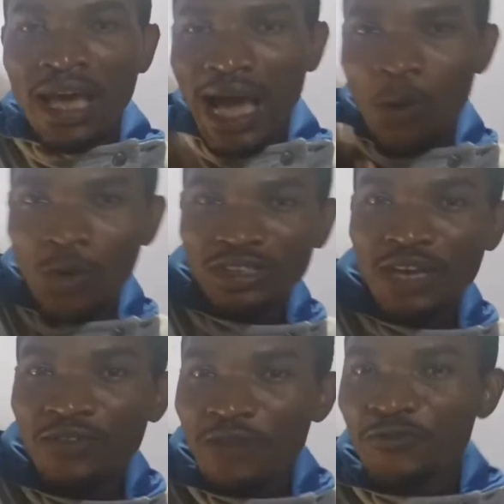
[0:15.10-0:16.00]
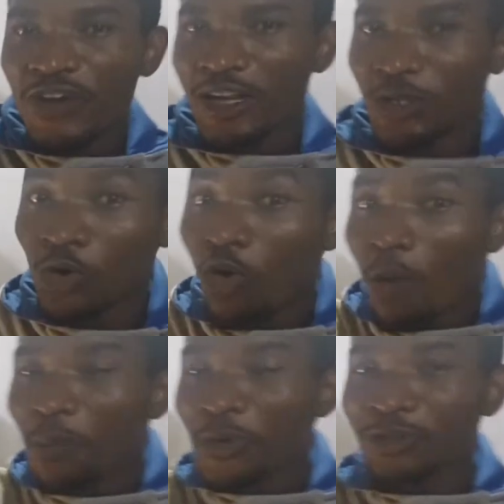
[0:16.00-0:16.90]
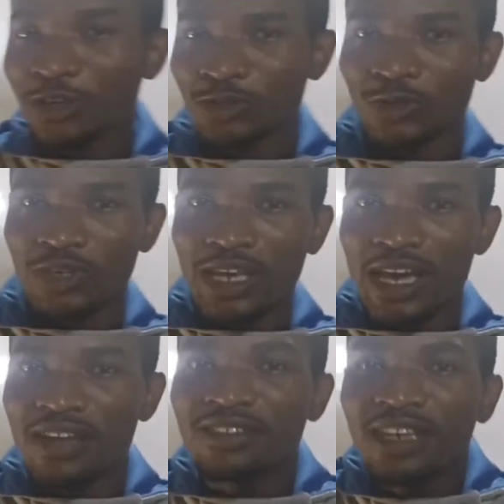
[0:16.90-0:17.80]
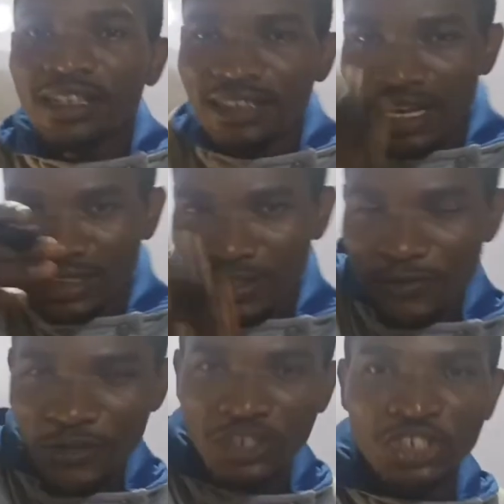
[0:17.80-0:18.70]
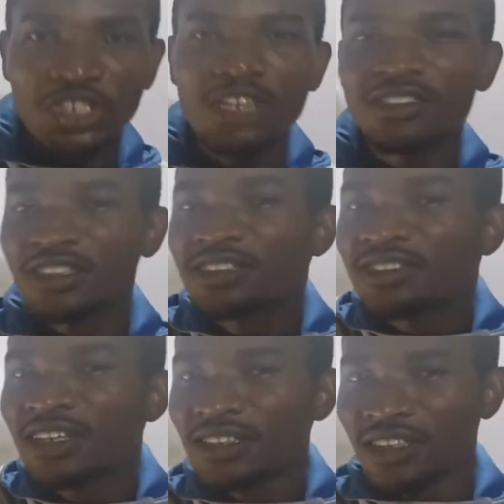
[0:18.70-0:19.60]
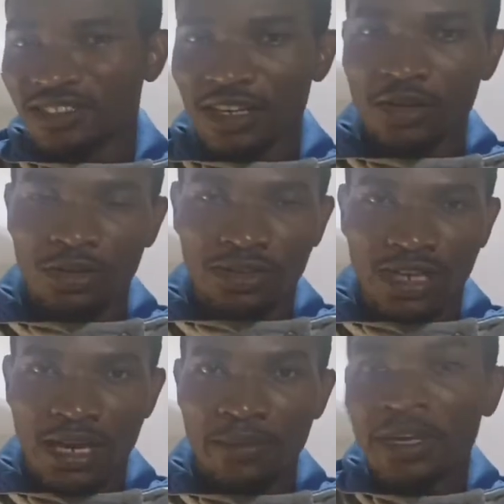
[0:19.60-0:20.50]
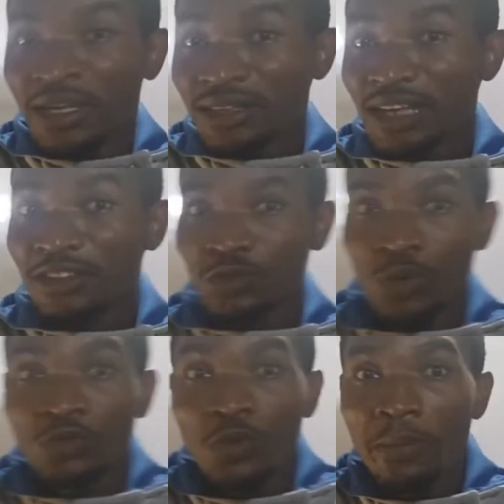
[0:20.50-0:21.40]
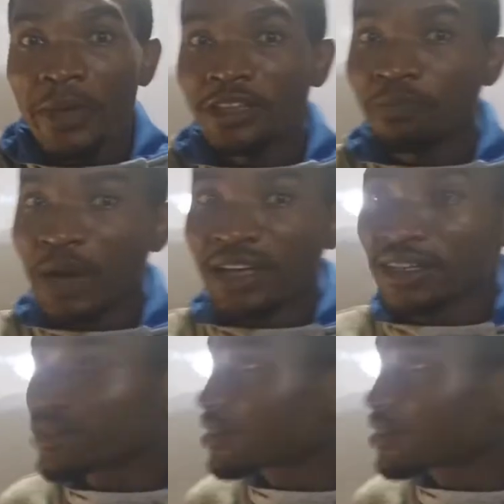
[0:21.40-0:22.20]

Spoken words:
and whatever value or product you get, then differentiate it the second time. That is what we meant by the